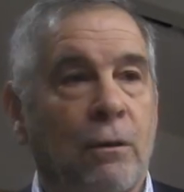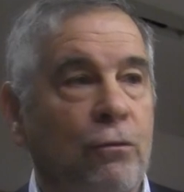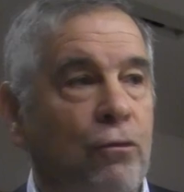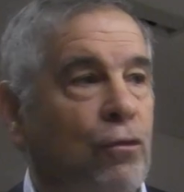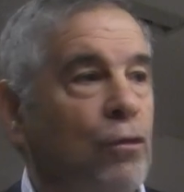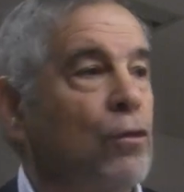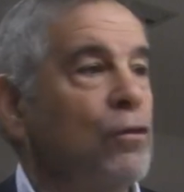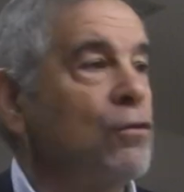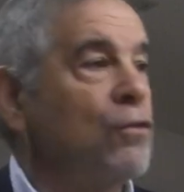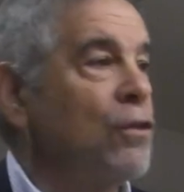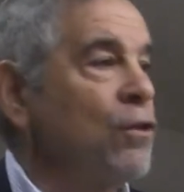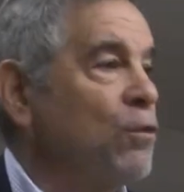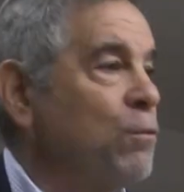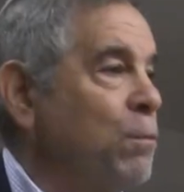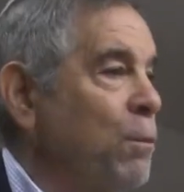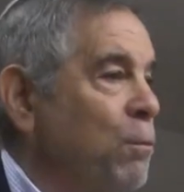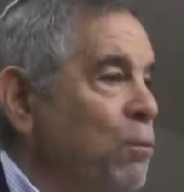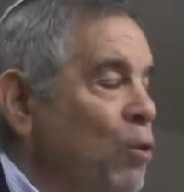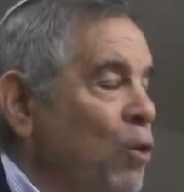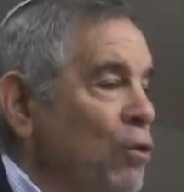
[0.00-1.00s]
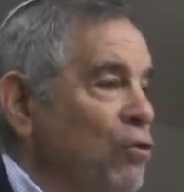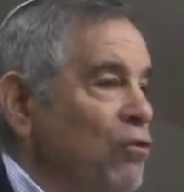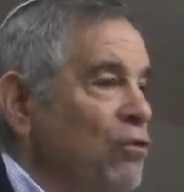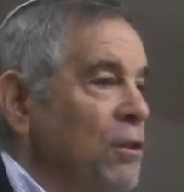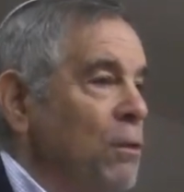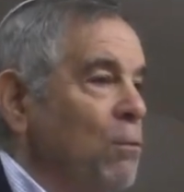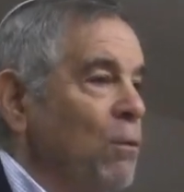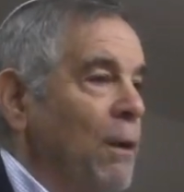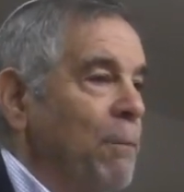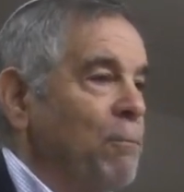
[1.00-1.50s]
Jews
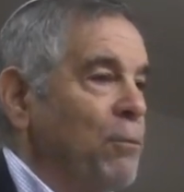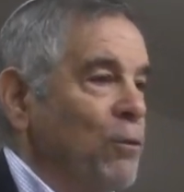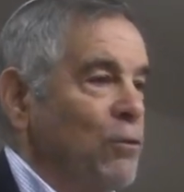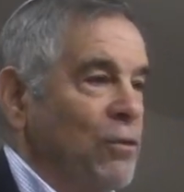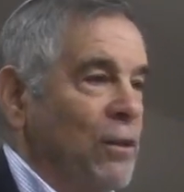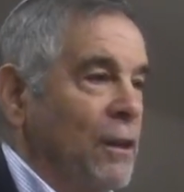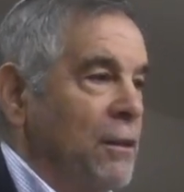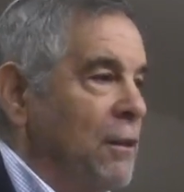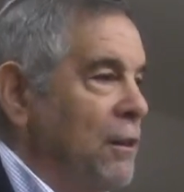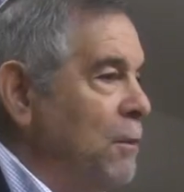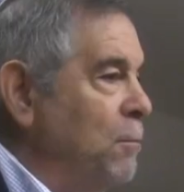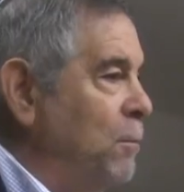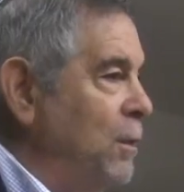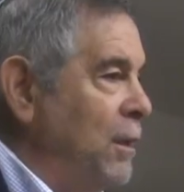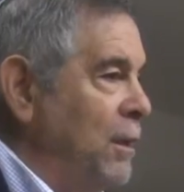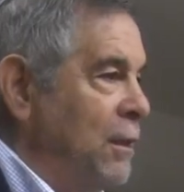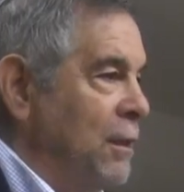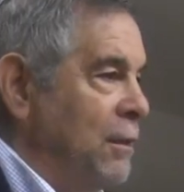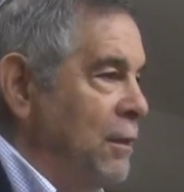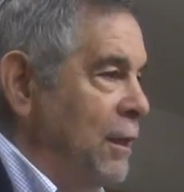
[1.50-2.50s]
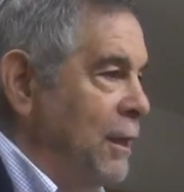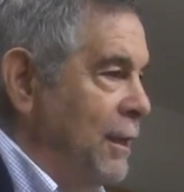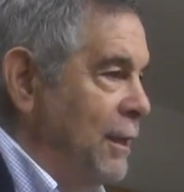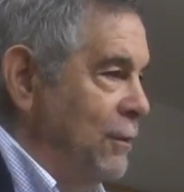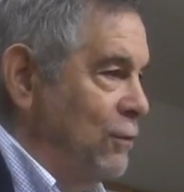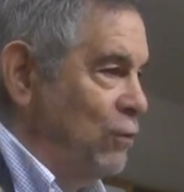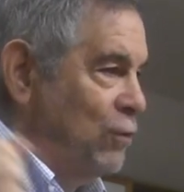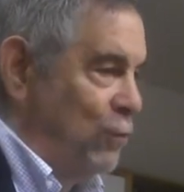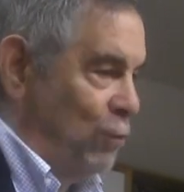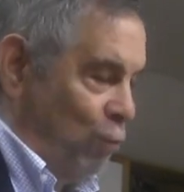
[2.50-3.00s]
disproportionately represent in the media, the
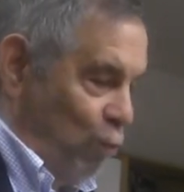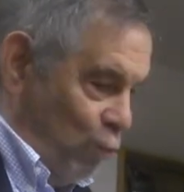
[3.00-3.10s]
answer,